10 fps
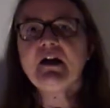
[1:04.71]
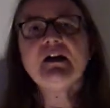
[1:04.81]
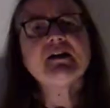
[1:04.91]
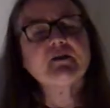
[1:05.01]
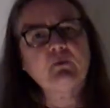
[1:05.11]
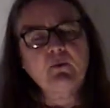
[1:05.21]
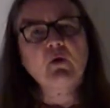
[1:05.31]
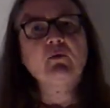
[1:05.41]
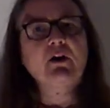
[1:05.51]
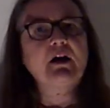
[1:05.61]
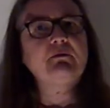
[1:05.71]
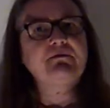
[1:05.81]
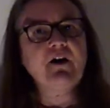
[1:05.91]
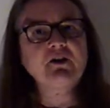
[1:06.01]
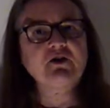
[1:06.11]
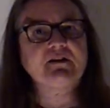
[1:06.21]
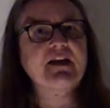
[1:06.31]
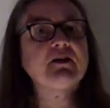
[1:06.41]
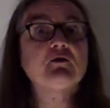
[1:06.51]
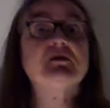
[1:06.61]
So when we're working with functions, I
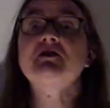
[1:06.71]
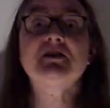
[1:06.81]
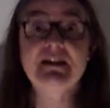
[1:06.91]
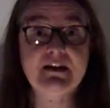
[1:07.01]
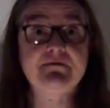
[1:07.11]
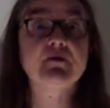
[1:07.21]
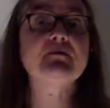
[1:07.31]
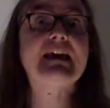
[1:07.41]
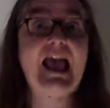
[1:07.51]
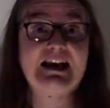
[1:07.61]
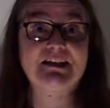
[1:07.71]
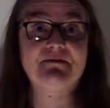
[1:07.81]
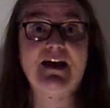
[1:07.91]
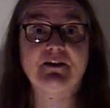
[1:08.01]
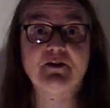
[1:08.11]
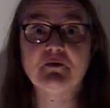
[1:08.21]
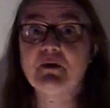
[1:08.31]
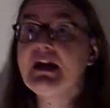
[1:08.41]
usually just give you the x value.